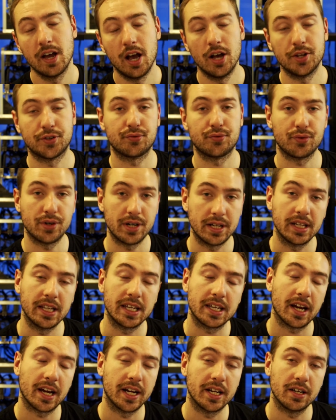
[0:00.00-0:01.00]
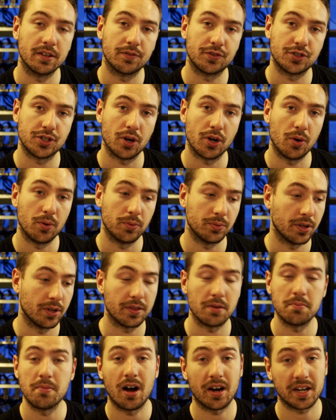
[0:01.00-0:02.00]
has really kind of shown that
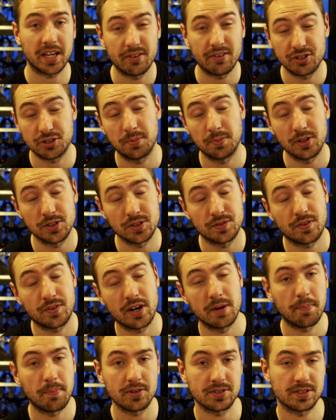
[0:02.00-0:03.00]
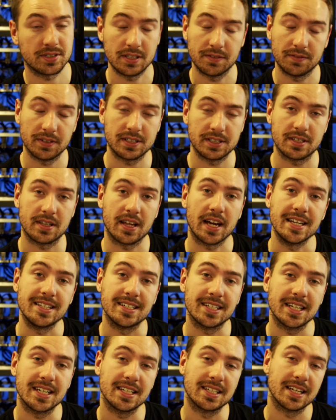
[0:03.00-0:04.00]
the market responds very positively to that
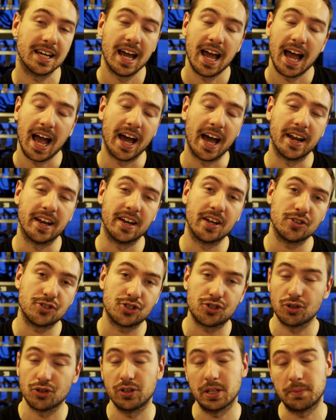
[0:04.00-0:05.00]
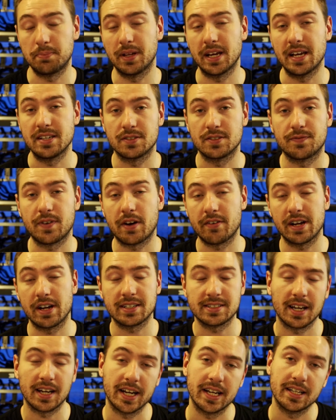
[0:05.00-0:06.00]
indeed, and surely plays a very
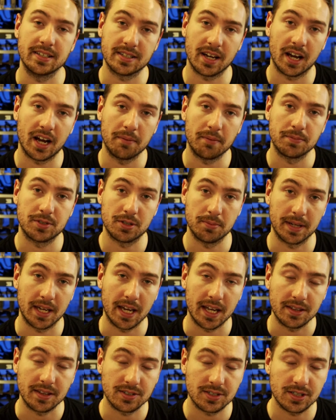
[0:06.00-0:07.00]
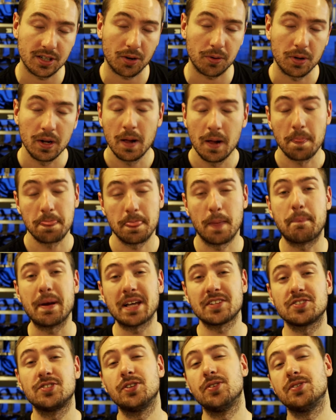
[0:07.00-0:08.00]
exciting time to begin. So the
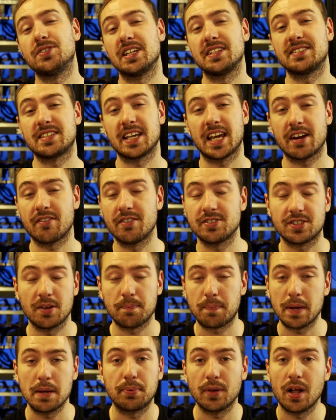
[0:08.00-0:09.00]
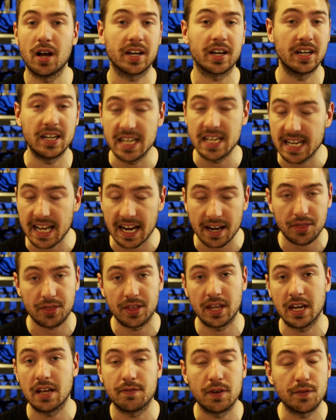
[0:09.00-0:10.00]
best news is that people aren't going to need
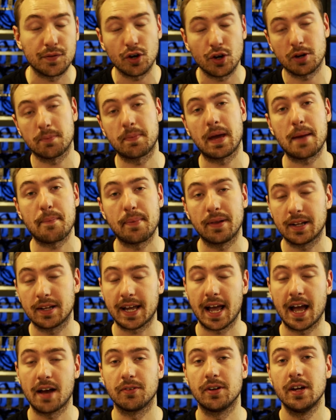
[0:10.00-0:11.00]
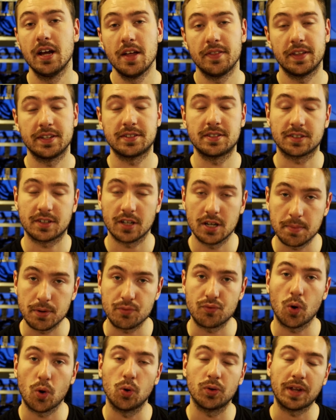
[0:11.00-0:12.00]
anything. If you've got a PayPal account, this is going to be
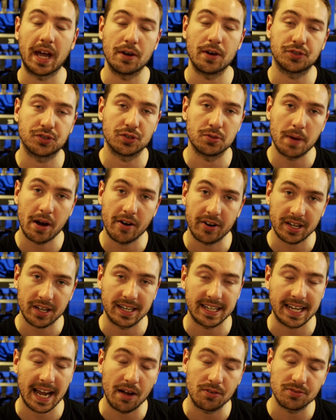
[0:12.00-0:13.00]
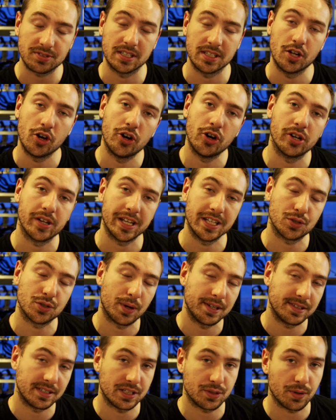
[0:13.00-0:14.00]
rolled out to American accounts in early
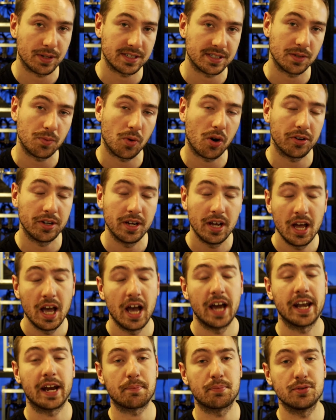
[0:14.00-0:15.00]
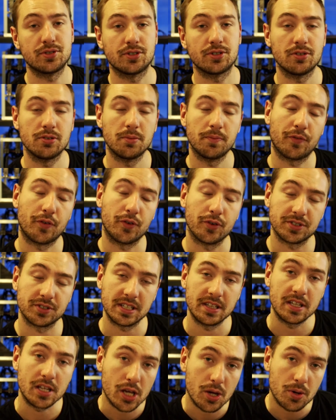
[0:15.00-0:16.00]
2021, and I presume for us
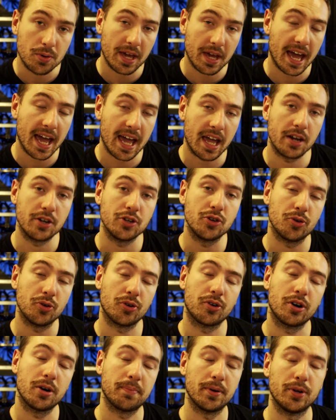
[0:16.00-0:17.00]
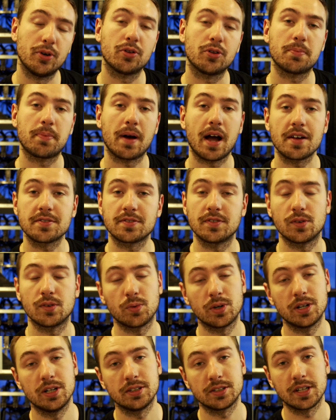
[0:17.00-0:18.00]
in the UK and Europe and other parts of the
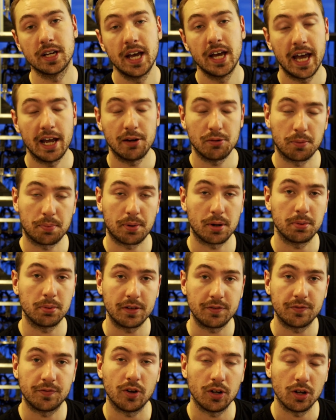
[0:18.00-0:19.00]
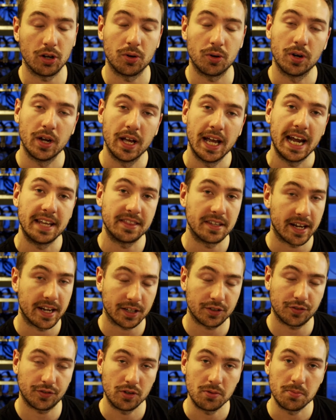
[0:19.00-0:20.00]
world, it will probably follow in the
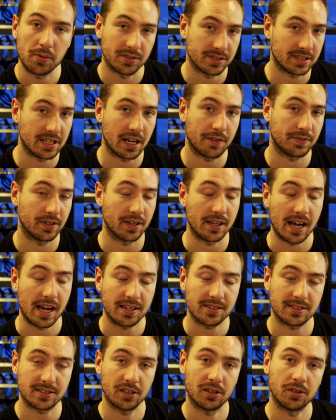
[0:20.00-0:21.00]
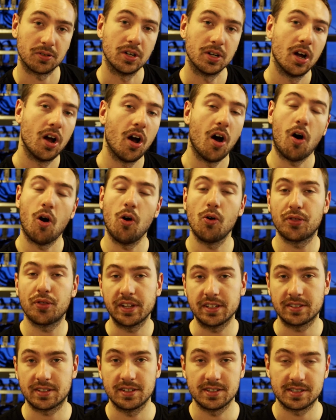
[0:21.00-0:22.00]
next few months after that. So all
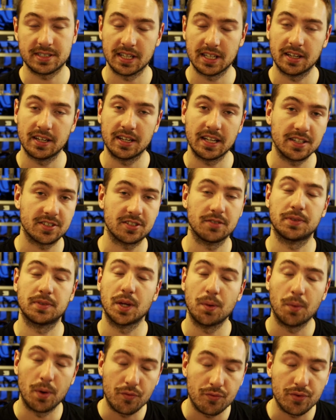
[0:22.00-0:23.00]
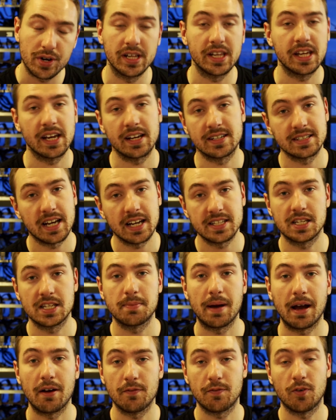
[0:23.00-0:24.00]
things considered, it's something we're really excited
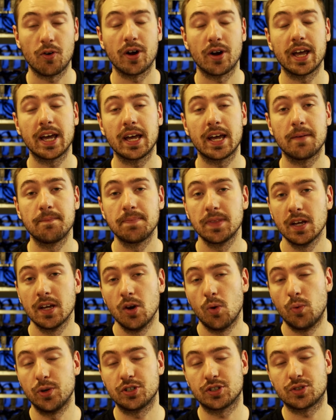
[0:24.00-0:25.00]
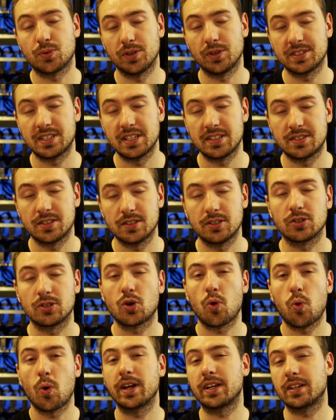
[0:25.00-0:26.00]
about for here. We just wanted to
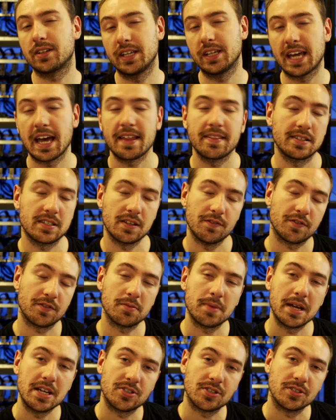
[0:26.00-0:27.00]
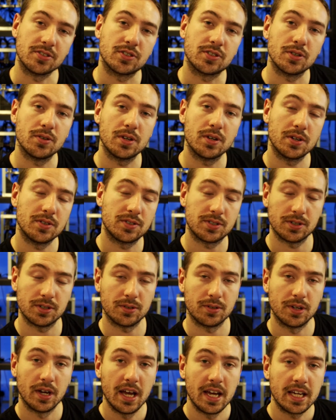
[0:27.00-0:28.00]
quickly get this information to you to
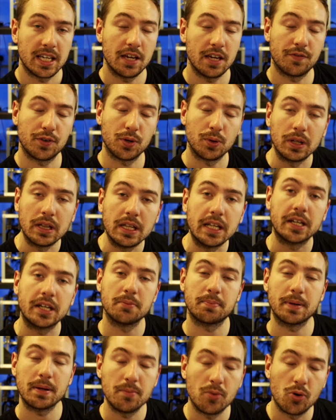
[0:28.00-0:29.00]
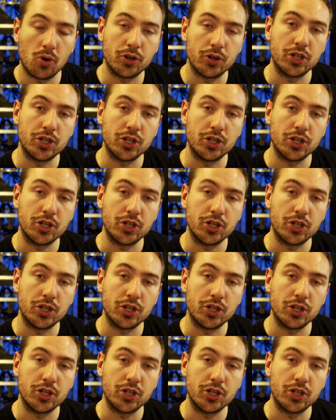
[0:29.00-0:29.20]
give you a little bit more